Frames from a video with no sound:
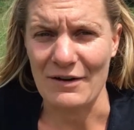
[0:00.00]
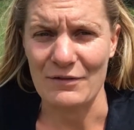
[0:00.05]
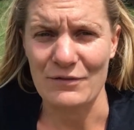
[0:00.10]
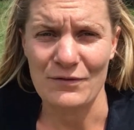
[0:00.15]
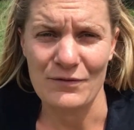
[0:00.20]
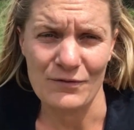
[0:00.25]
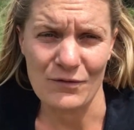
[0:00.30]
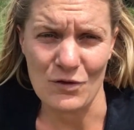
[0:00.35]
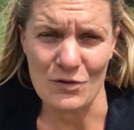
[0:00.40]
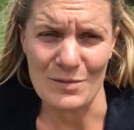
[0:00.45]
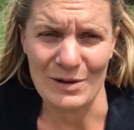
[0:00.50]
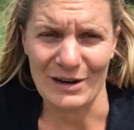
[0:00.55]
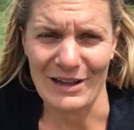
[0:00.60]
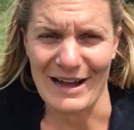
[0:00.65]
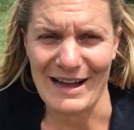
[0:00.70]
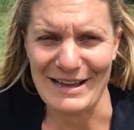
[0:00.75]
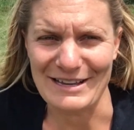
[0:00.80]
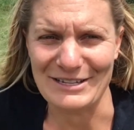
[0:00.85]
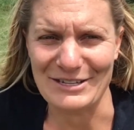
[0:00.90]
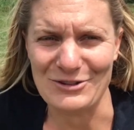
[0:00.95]

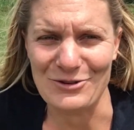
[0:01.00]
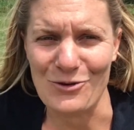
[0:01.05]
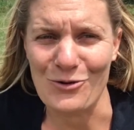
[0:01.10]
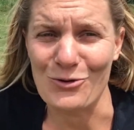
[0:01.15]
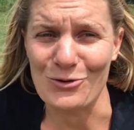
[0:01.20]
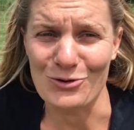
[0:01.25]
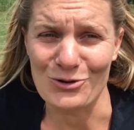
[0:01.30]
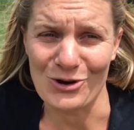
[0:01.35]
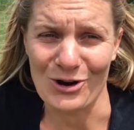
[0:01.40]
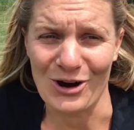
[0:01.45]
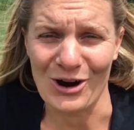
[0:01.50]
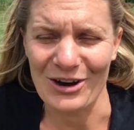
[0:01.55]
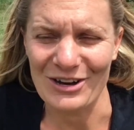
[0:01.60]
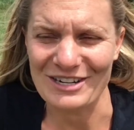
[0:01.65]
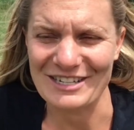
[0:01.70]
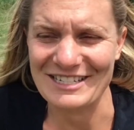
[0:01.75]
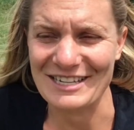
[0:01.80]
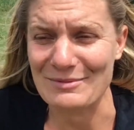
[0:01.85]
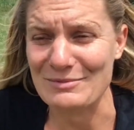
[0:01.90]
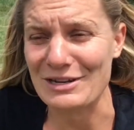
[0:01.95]
formalized or
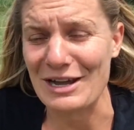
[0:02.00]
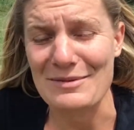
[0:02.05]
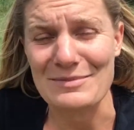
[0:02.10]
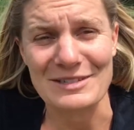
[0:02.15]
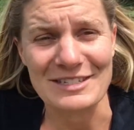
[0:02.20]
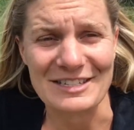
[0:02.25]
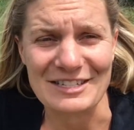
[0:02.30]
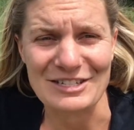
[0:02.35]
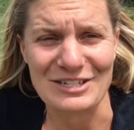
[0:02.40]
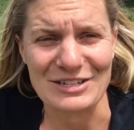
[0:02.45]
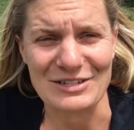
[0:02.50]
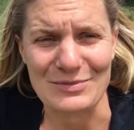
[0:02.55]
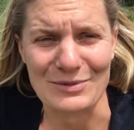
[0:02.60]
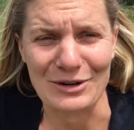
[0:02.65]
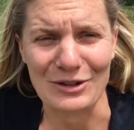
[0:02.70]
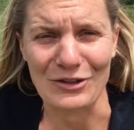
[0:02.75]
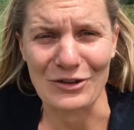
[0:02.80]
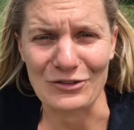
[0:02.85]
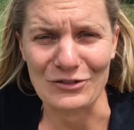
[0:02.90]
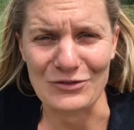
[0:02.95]
not, sometimes it's just one
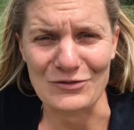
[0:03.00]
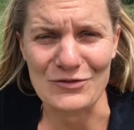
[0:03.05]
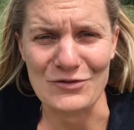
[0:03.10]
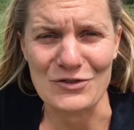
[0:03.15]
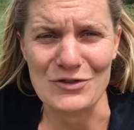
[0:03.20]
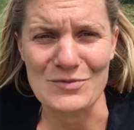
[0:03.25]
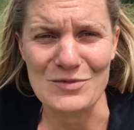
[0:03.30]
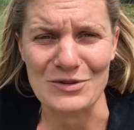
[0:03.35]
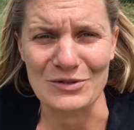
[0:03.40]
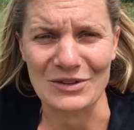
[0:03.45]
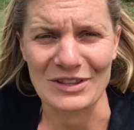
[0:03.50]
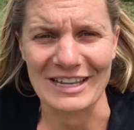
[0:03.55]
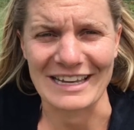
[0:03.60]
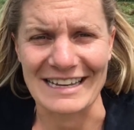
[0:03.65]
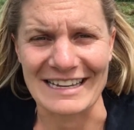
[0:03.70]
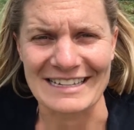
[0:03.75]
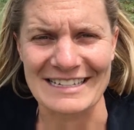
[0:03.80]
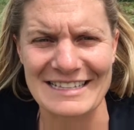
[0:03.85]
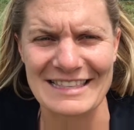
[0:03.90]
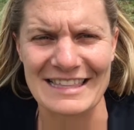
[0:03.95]
of those informal
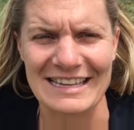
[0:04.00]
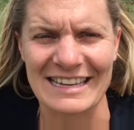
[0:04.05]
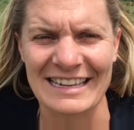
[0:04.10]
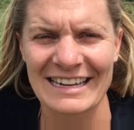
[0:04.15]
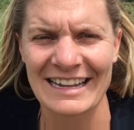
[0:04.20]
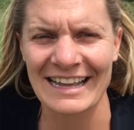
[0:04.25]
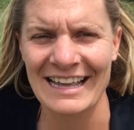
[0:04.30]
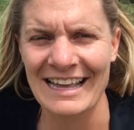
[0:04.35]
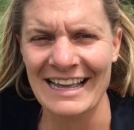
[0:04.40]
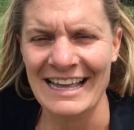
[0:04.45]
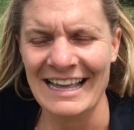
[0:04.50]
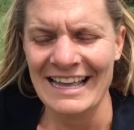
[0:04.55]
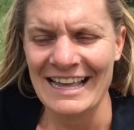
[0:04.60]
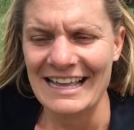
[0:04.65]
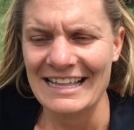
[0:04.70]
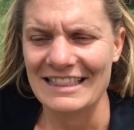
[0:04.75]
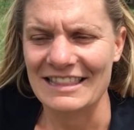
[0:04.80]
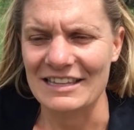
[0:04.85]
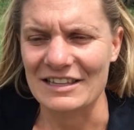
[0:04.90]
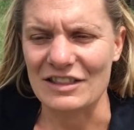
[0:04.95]
things, that
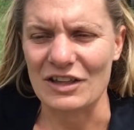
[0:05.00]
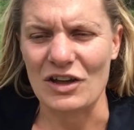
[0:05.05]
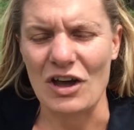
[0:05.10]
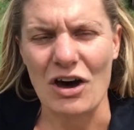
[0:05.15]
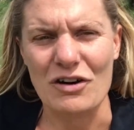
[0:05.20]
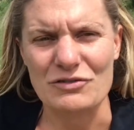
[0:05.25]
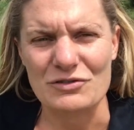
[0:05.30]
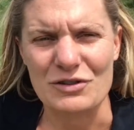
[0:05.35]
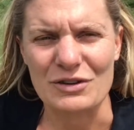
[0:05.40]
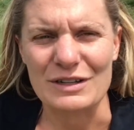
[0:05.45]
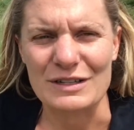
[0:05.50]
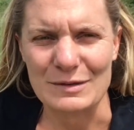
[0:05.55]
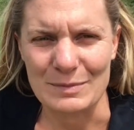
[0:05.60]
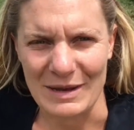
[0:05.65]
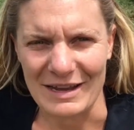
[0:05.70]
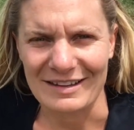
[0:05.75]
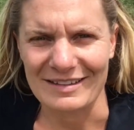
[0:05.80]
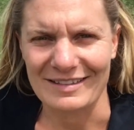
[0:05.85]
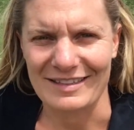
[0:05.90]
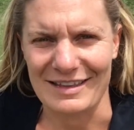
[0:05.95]
the culture
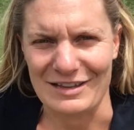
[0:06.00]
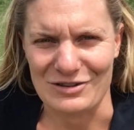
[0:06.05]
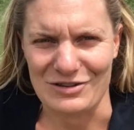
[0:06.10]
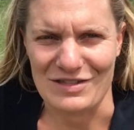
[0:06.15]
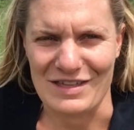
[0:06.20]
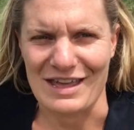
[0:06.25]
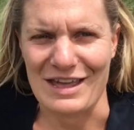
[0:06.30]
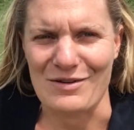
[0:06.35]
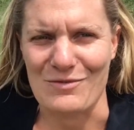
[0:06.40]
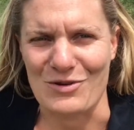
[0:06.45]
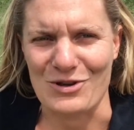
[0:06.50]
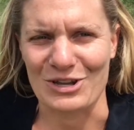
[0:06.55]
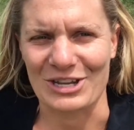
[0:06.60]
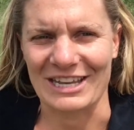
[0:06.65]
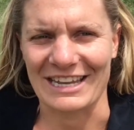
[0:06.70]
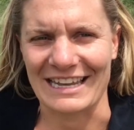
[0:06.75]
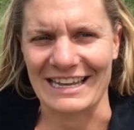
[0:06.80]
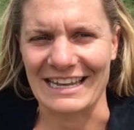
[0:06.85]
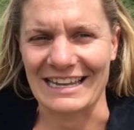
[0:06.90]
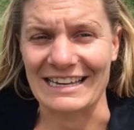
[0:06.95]
expects that you're there
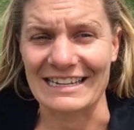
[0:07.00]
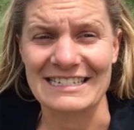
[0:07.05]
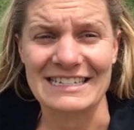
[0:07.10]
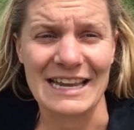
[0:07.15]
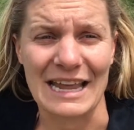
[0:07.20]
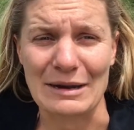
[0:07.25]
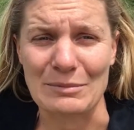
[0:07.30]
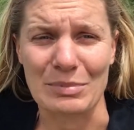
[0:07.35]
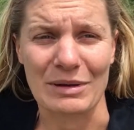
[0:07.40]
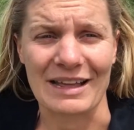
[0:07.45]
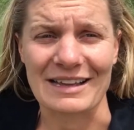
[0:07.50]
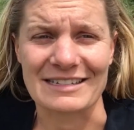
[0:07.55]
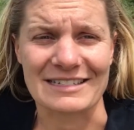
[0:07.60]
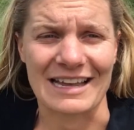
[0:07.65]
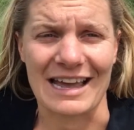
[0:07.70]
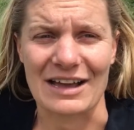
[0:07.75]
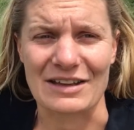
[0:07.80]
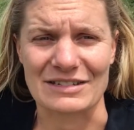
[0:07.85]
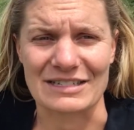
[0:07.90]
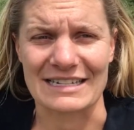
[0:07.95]
working 10 plus
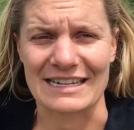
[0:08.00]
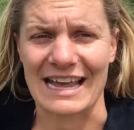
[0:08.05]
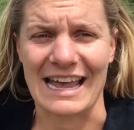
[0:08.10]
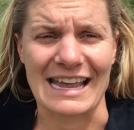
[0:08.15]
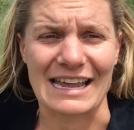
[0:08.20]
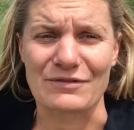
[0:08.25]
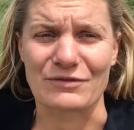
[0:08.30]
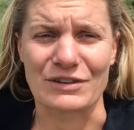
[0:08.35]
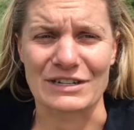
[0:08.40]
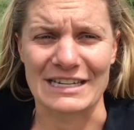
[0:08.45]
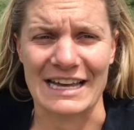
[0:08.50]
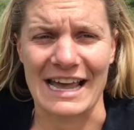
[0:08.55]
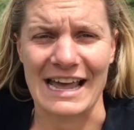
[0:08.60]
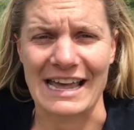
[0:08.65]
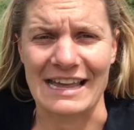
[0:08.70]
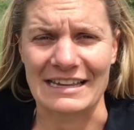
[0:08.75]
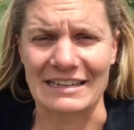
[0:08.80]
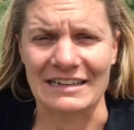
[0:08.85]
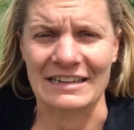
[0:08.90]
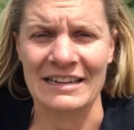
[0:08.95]
hours a day every
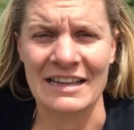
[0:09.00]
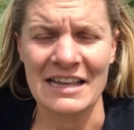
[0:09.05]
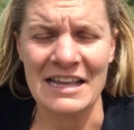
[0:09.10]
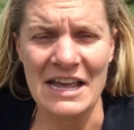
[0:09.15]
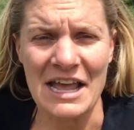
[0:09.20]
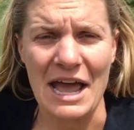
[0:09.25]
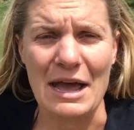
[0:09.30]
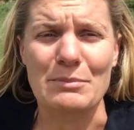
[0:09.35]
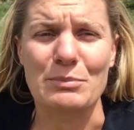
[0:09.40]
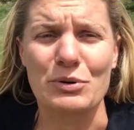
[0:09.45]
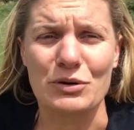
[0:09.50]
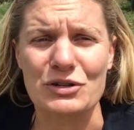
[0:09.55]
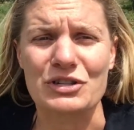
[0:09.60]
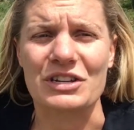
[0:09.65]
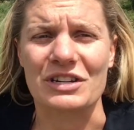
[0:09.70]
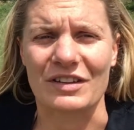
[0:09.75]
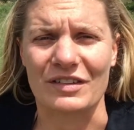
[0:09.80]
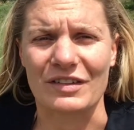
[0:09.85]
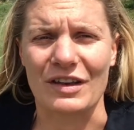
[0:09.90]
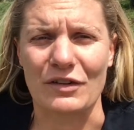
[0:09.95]
day and
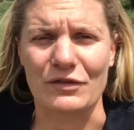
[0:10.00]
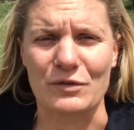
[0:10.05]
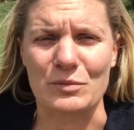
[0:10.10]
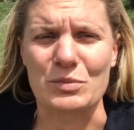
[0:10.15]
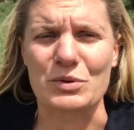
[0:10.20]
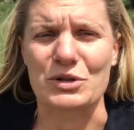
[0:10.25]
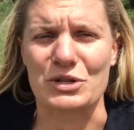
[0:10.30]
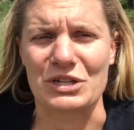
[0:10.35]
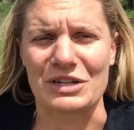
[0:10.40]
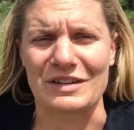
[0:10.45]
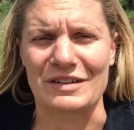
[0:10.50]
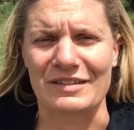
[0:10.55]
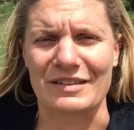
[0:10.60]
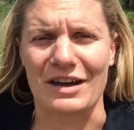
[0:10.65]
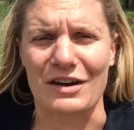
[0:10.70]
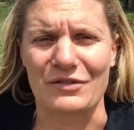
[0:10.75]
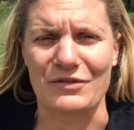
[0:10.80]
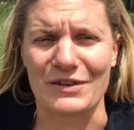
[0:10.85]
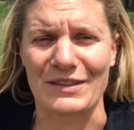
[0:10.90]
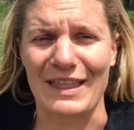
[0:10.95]
pushing yourself and pushing
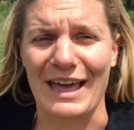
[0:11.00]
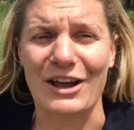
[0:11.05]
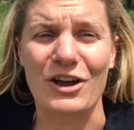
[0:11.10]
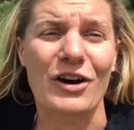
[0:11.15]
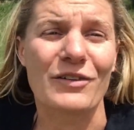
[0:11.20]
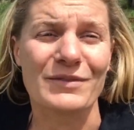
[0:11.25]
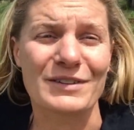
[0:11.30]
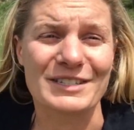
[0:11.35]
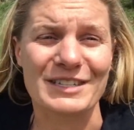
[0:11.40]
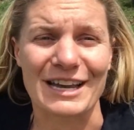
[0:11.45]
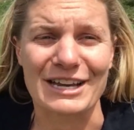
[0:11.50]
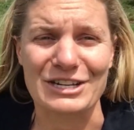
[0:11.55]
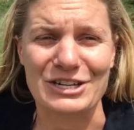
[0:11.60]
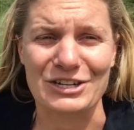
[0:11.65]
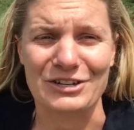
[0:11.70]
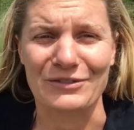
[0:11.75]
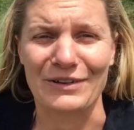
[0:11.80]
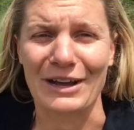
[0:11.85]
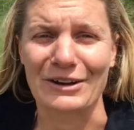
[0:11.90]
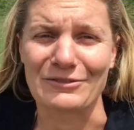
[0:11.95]
yourself, and that
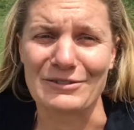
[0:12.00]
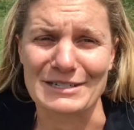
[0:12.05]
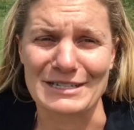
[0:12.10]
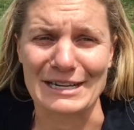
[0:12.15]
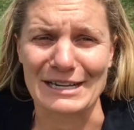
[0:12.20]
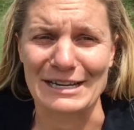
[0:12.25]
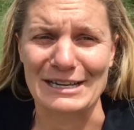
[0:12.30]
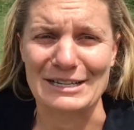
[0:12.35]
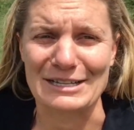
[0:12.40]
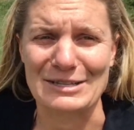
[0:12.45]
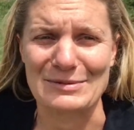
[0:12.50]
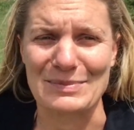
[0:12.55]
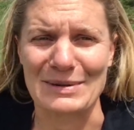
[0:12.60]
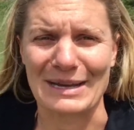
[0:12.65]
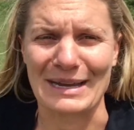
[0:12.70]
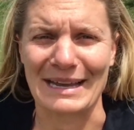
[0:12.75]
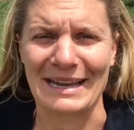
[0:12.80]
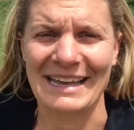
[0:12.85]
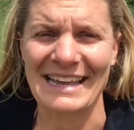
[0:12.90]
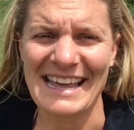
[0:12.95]
conversation around resilience
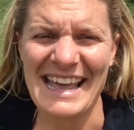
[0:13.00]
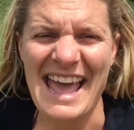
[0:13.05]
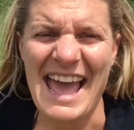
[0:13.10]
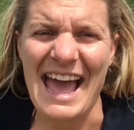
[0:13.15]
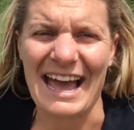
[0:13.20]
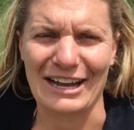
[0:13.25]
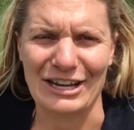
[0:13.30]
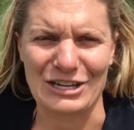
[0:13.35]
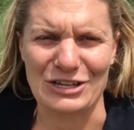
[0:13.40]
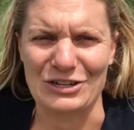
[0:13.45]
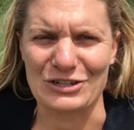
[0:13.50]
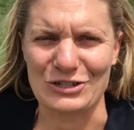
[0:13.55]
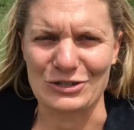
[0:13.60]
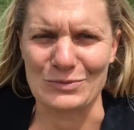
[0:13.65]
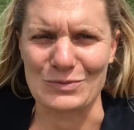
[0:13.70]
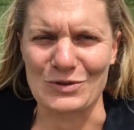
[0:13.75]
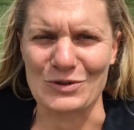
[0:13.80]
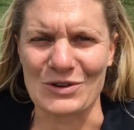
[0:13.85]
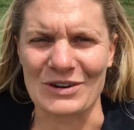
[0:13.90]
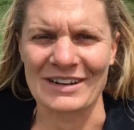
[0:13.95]
being, how can you do
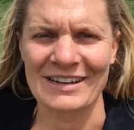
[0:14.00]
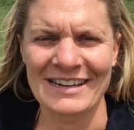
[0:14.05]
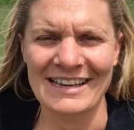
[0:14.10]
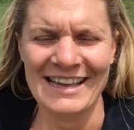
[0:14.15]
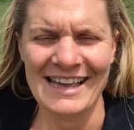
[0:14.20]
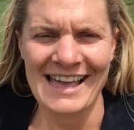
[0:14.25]
more?